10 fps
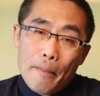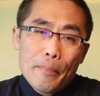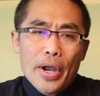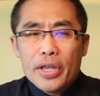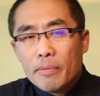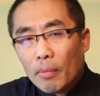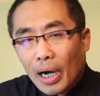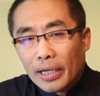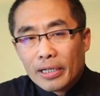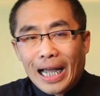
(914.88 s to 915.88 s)
Bear in
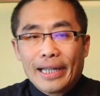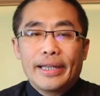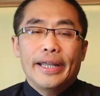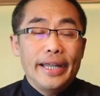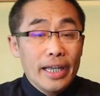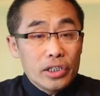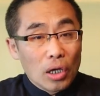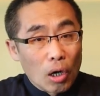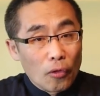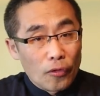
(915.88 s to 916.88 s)
mind that each
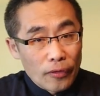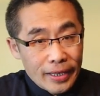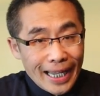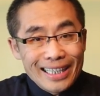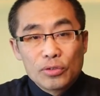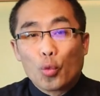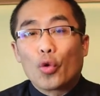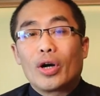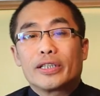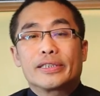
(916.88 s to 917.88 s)
of these
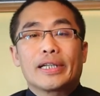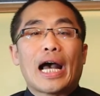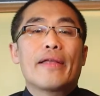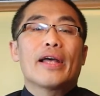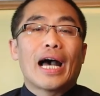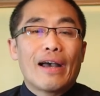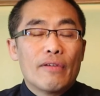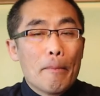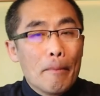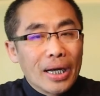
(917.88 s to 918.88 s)
words can
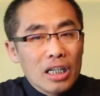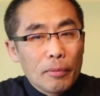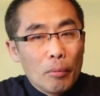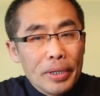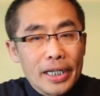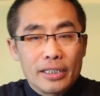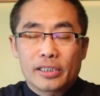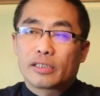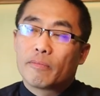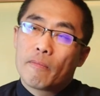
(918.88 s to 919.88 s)
have multiple
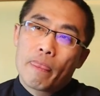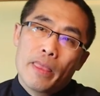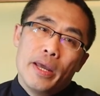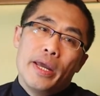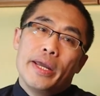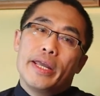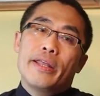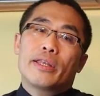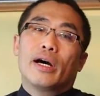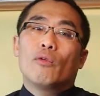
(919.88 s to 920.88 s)
meanings.
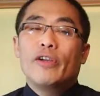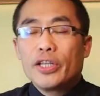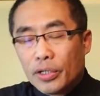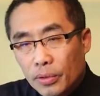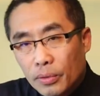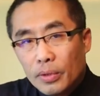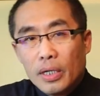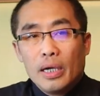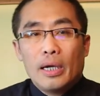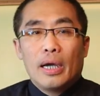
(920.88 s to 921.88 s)
In the video,
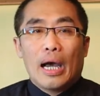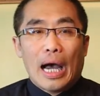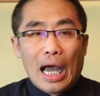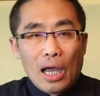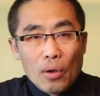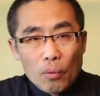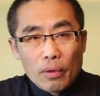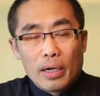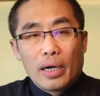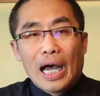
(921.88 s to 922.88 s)
I
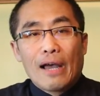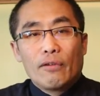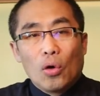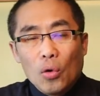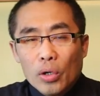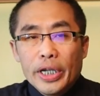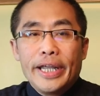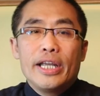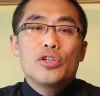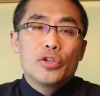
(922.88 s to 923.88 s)
have
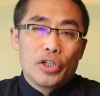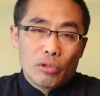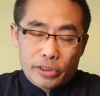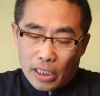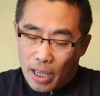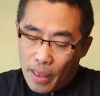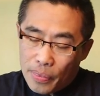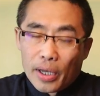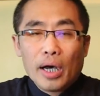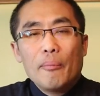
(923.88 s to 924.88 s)
only introduced
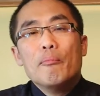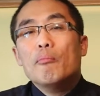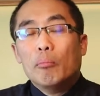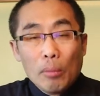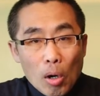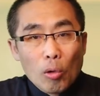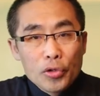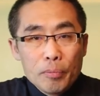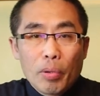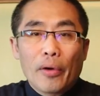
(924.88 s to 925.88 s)
the
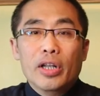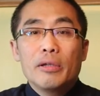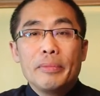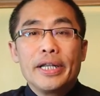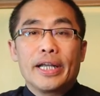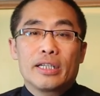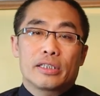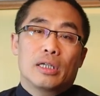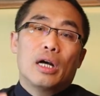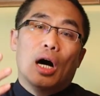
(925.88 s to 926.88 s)
most important
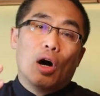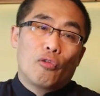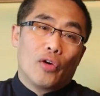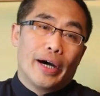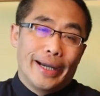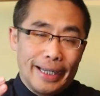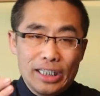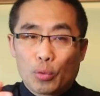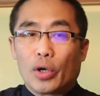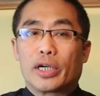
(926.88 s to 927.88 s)
meanings of
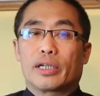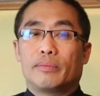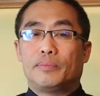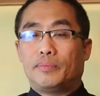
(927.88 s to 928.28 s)
each word.